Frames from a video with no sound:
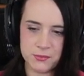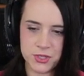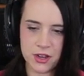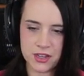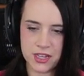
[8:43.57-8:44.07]
I'm
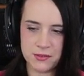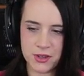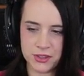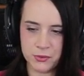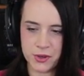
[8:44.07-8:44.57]
talking
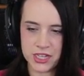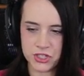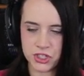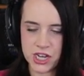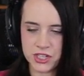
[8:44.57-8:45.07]
about the way
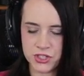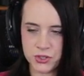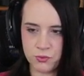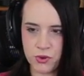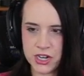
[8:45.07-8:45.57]
it changed
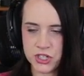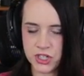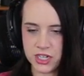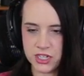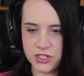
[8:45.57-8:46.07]

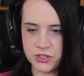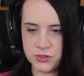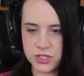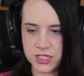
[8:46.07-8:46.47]
direction. Did you